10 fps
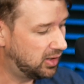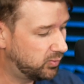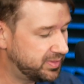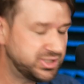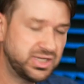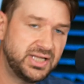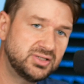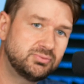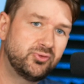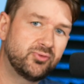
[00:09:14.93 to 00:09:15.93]
when the
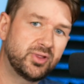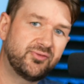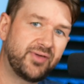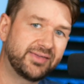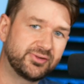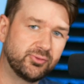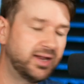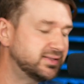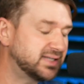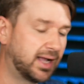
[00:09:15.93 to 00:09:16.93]
changes move really fast, you're
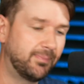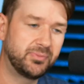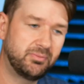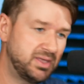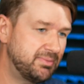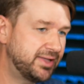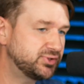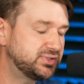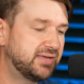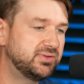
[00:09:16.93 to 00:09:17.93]
right at the top, B
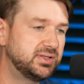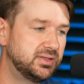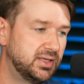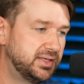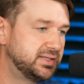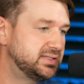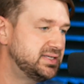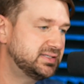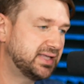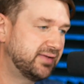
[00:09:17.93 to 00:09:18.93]
major 7,
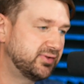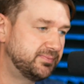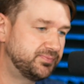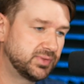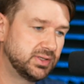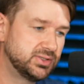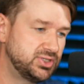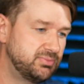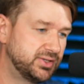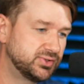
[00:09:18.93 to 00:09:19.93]
D7,
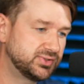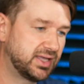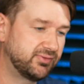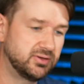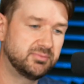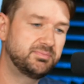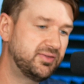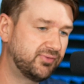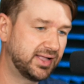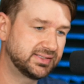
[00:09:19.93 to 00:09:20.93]
G major 7,
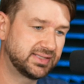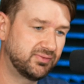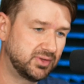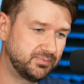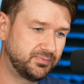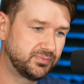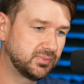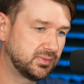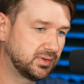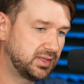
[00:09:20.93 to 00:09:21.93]
B flat 7,
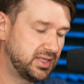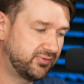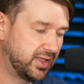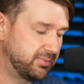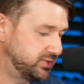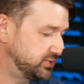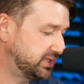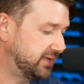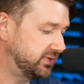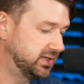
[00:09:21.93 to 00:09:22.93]
E flat major
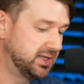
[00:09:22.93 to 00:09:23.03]
7.